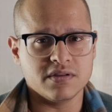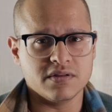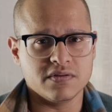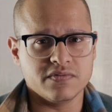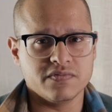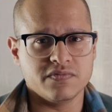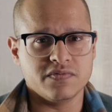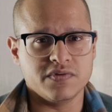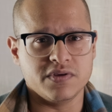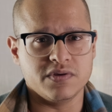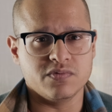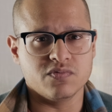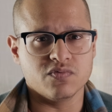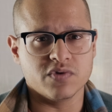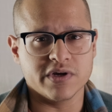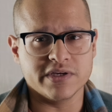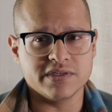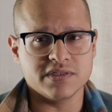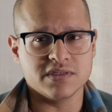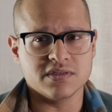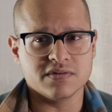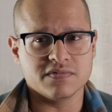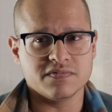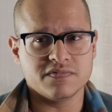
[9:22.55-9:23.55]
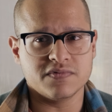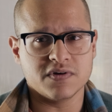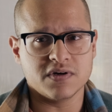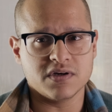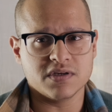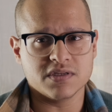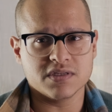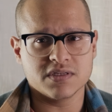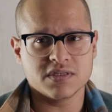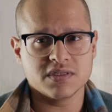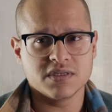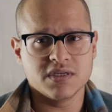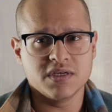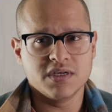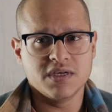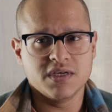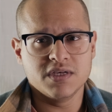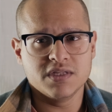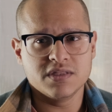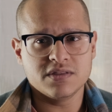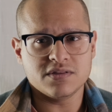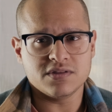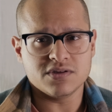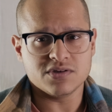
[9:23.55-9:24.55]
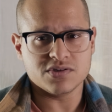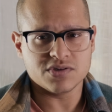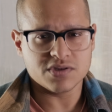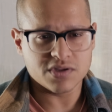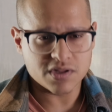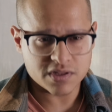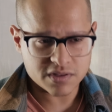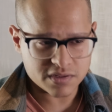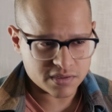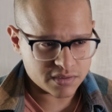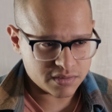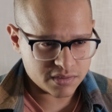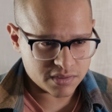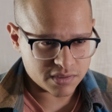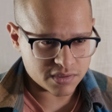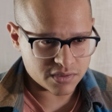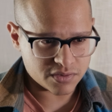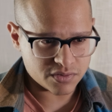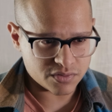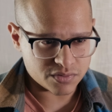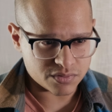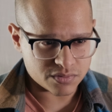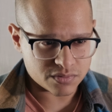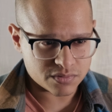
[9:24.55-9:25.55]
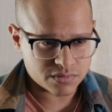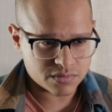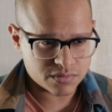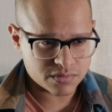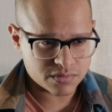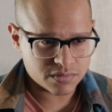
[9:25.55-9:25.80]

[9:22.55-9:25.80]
If he raises a fuss, there's nothing he can do.